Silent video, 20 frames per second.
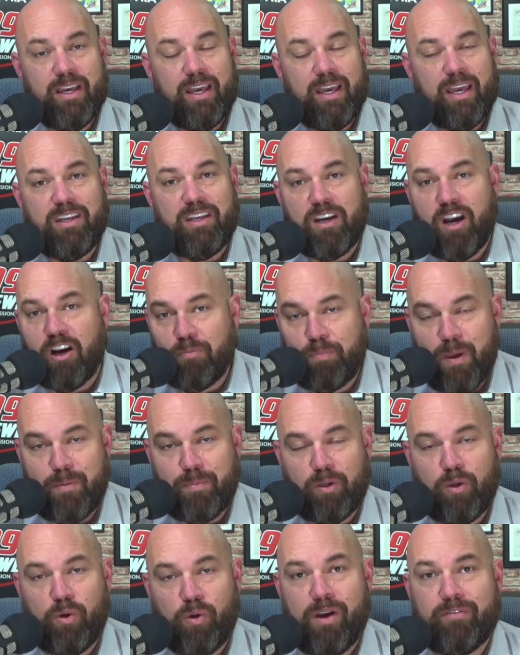And young
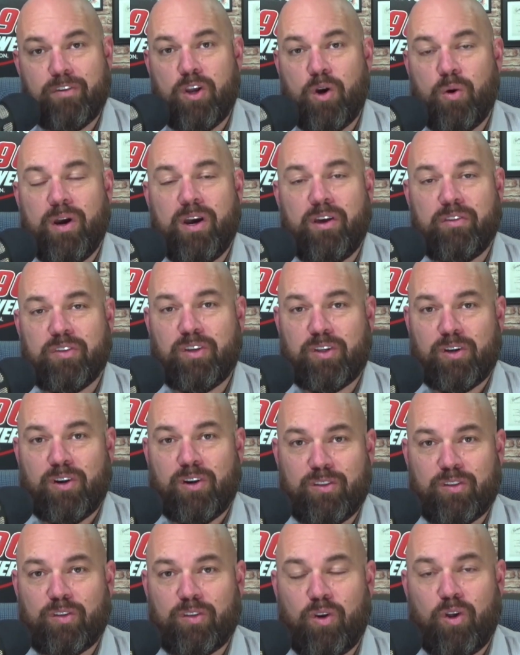people who have no health
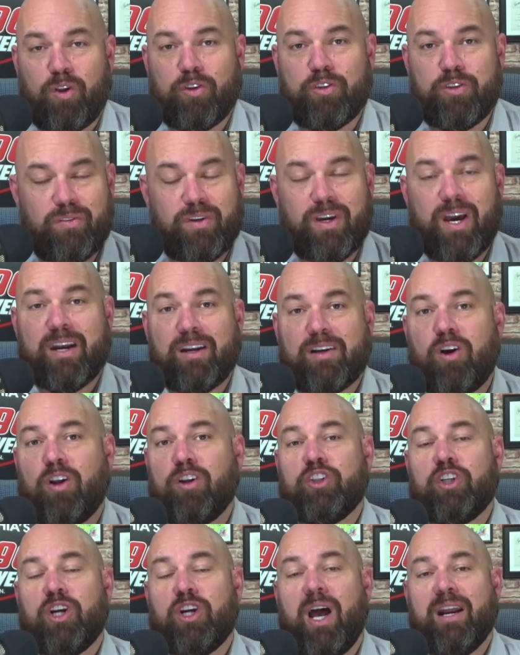insurance at all, you've got to
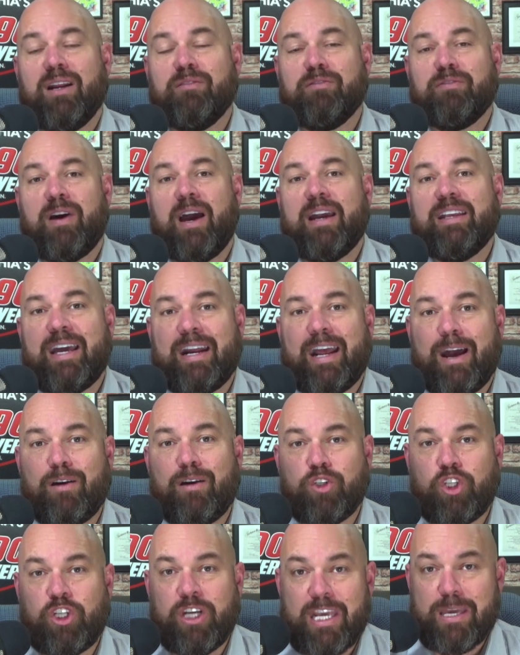call John and find out how
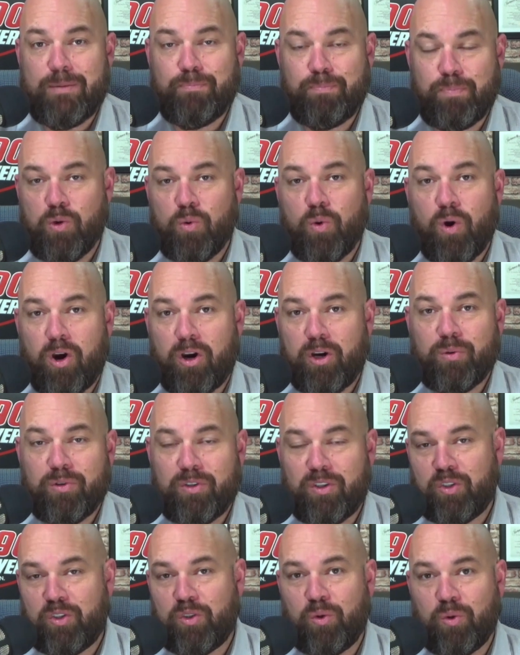cheap you are to
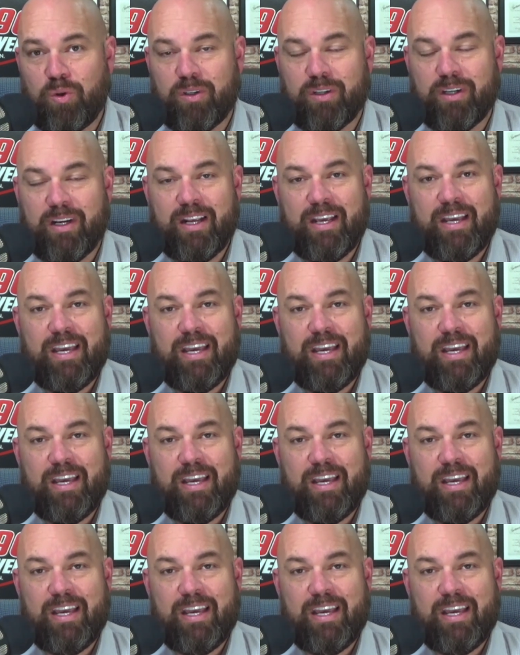insure.